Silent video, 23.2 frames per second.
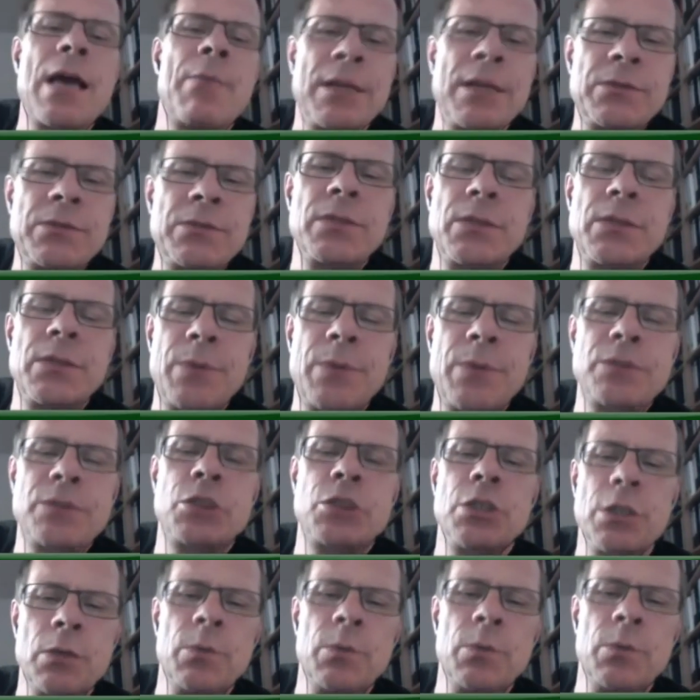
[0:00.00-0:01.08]
back to the
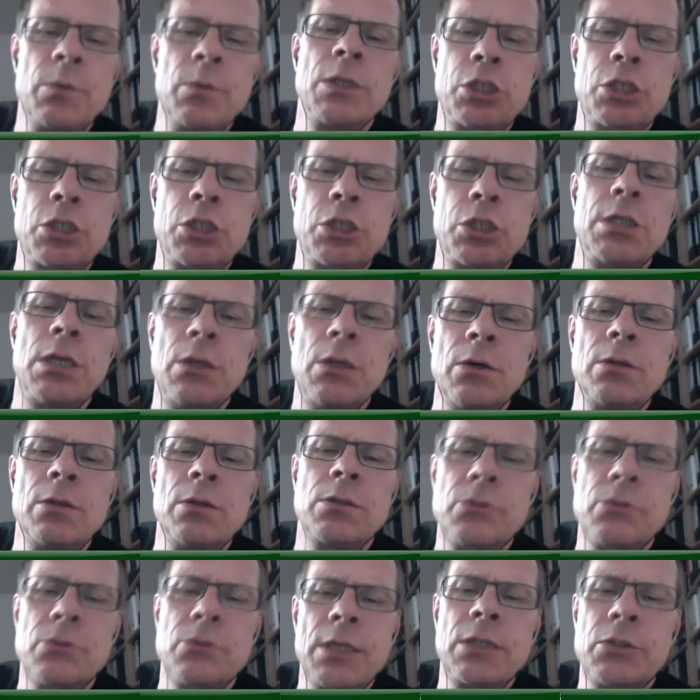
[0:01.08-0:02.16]
question which Tito
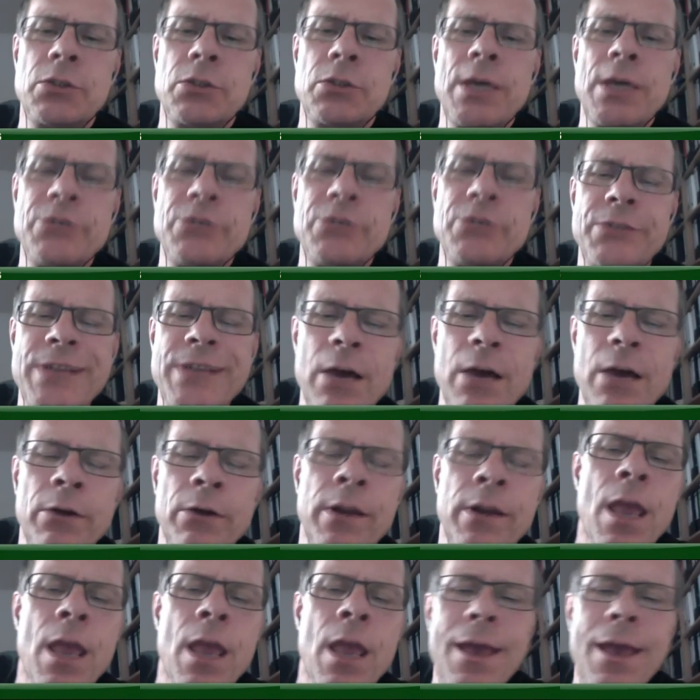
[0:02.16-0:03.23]
tried to down.
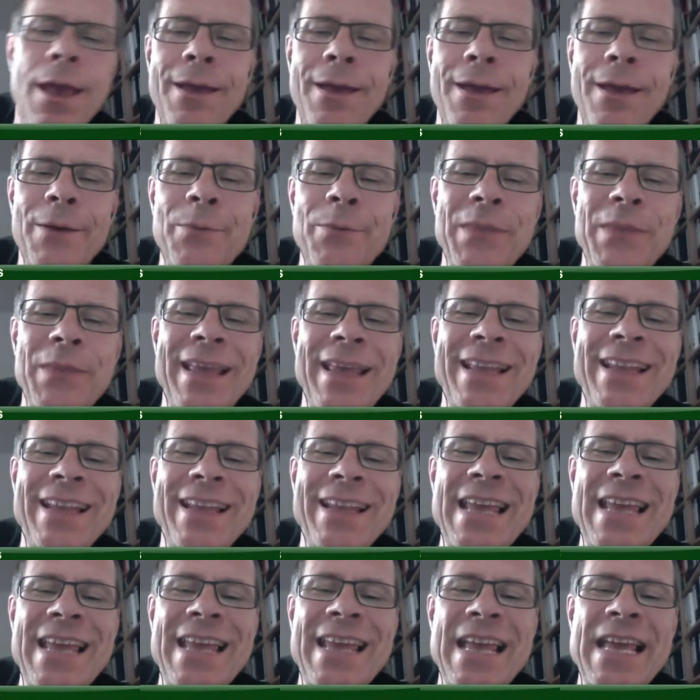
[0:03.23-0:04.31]

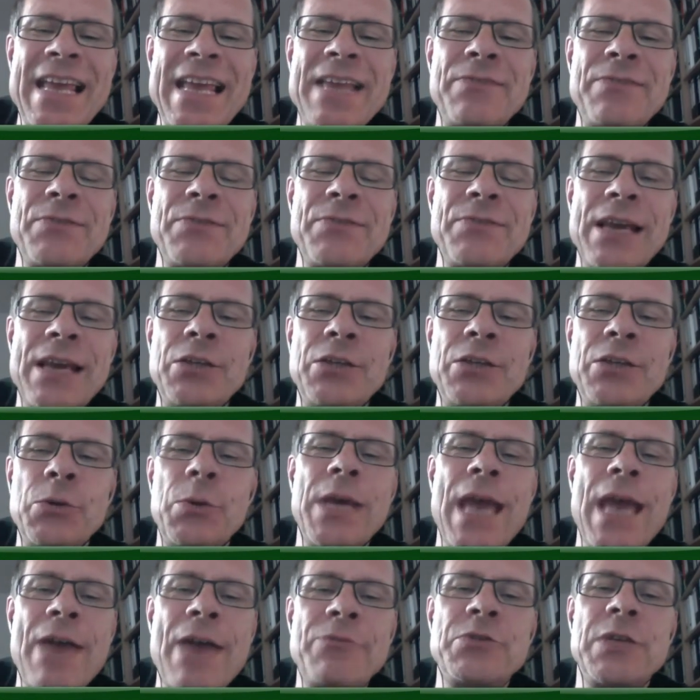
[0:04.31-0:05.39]
Do we
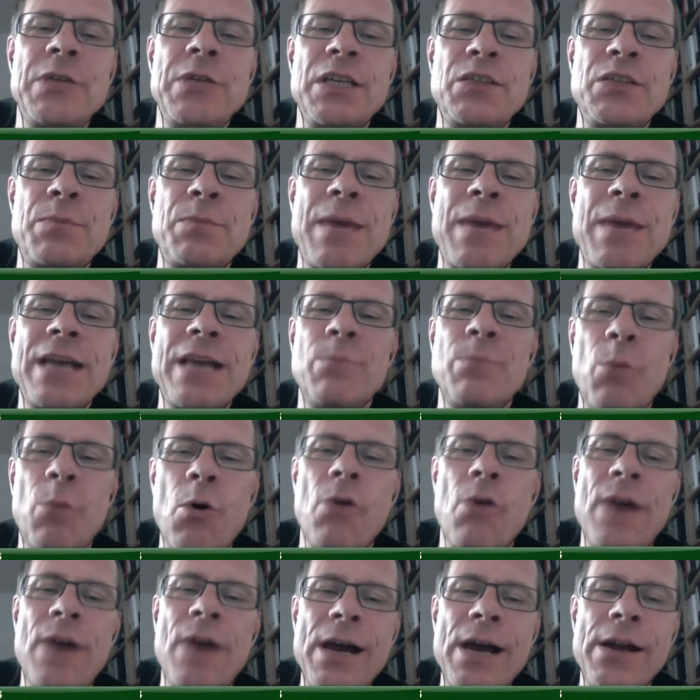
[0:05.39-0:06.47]
have to expect more
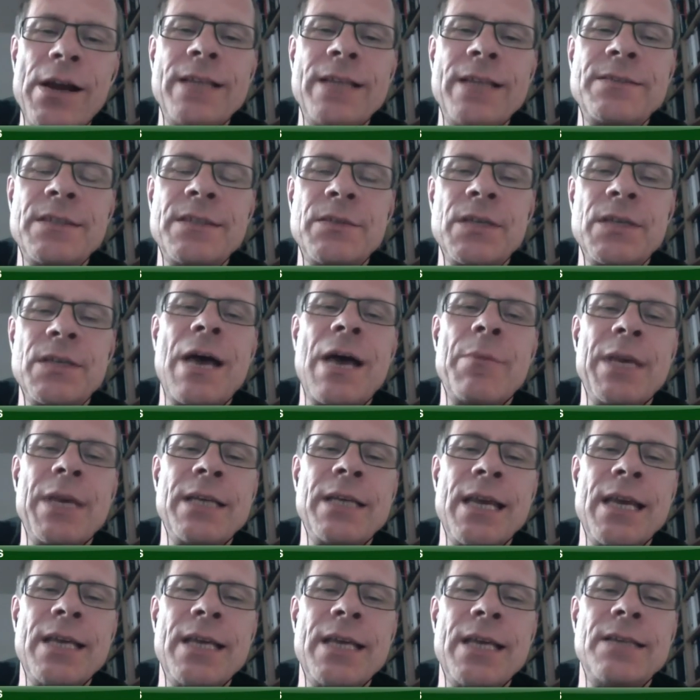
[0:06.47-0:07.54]
violence in the coming
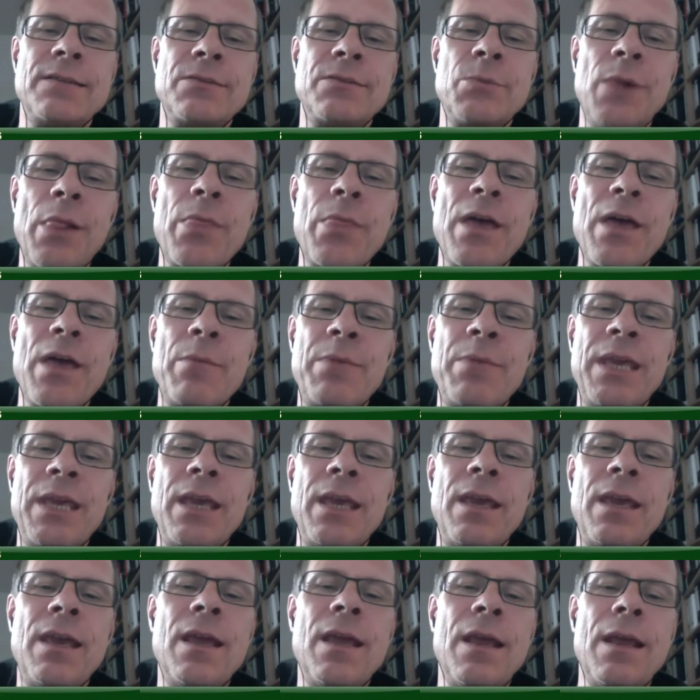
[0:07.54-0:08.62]
days? Will there
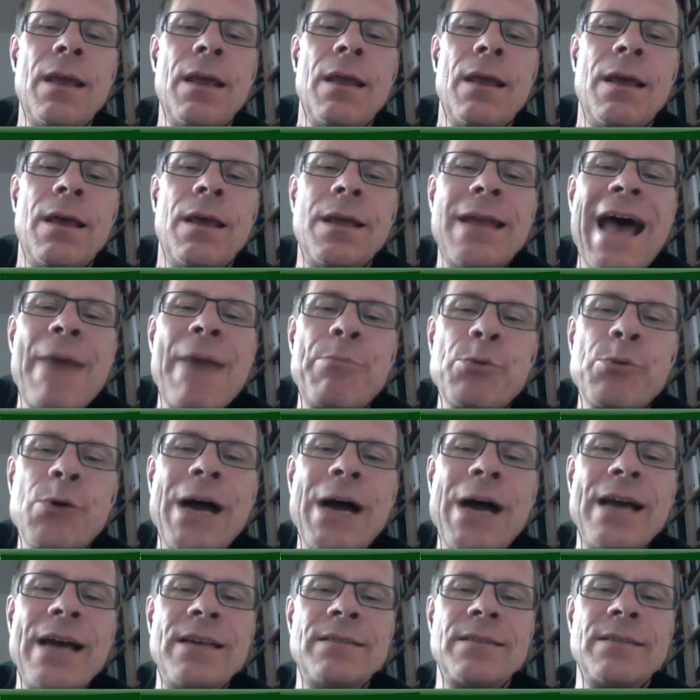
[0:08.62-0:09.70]
be an
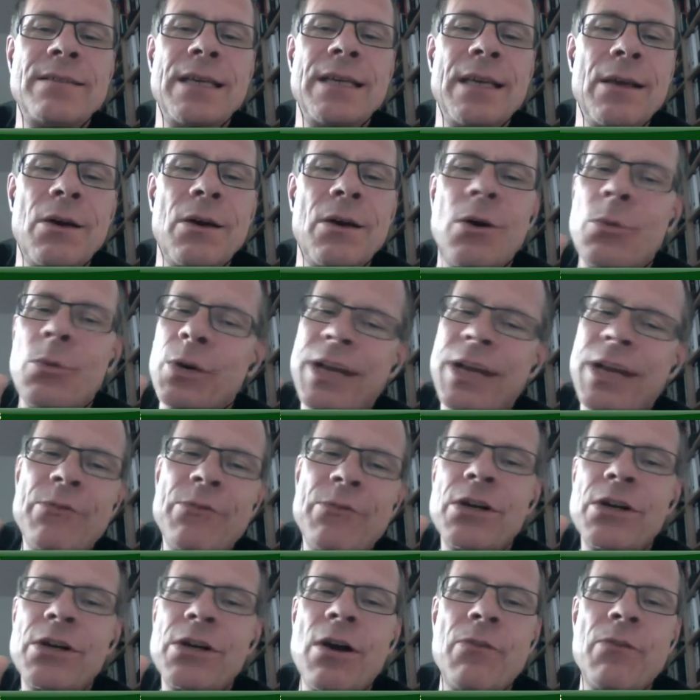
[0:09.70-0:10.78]
uprising or
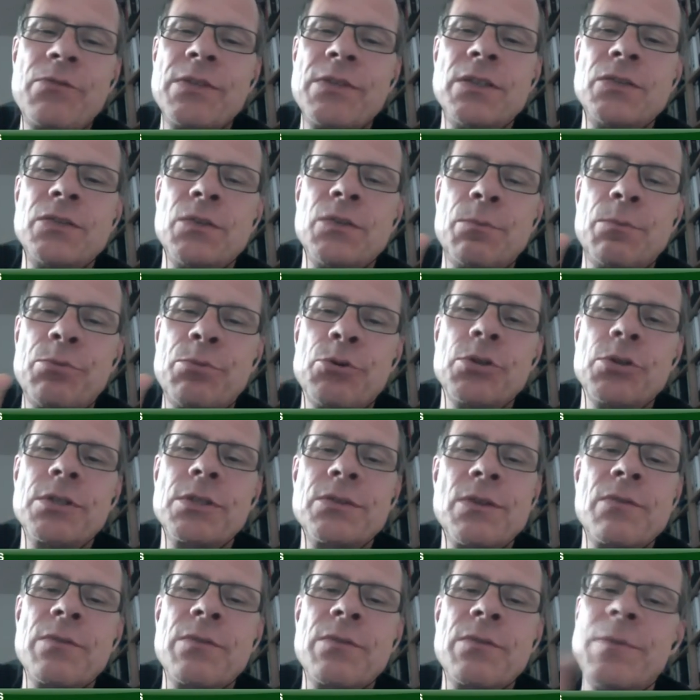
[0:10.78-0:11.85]
whatever of the supporters
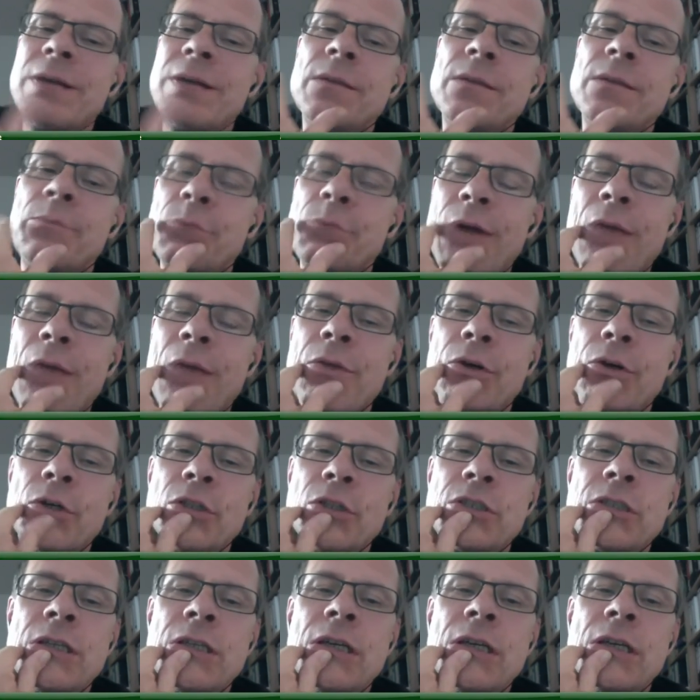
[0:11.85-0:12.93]
of the Muslim
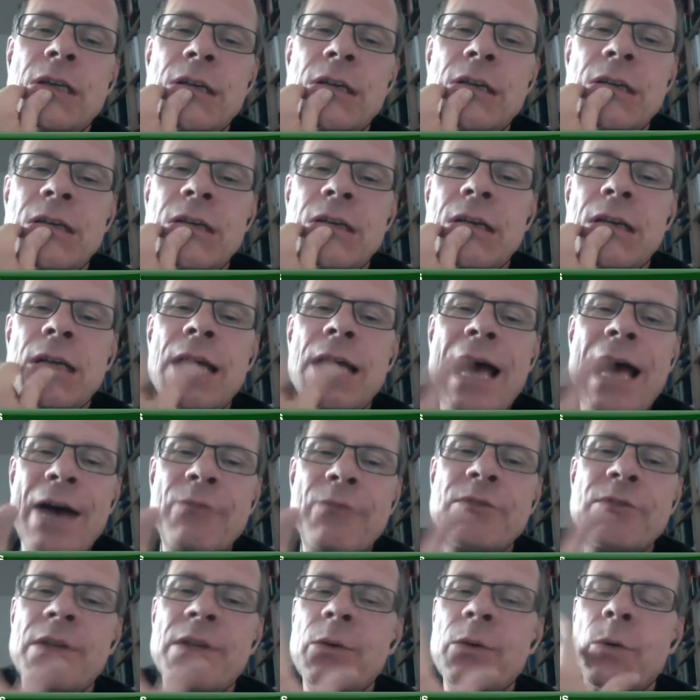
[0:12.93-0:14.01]
Brotherhood
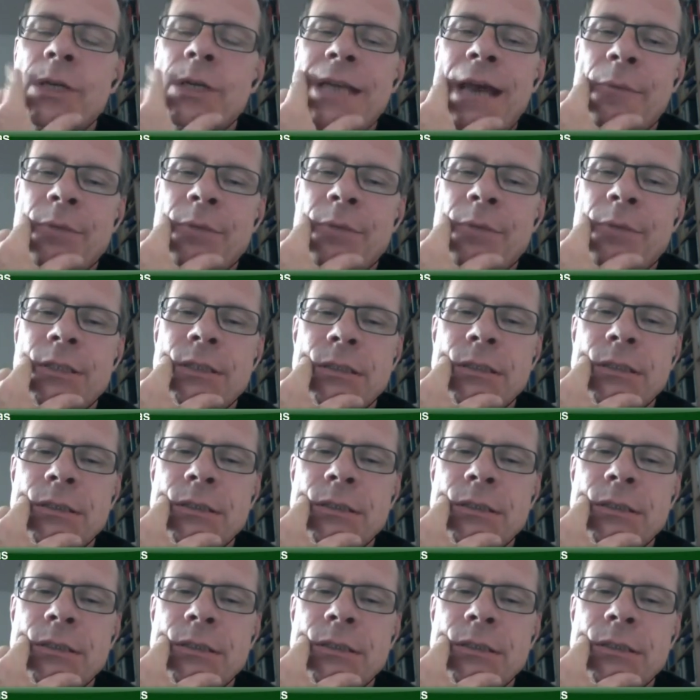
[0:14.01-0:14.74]
after what happened?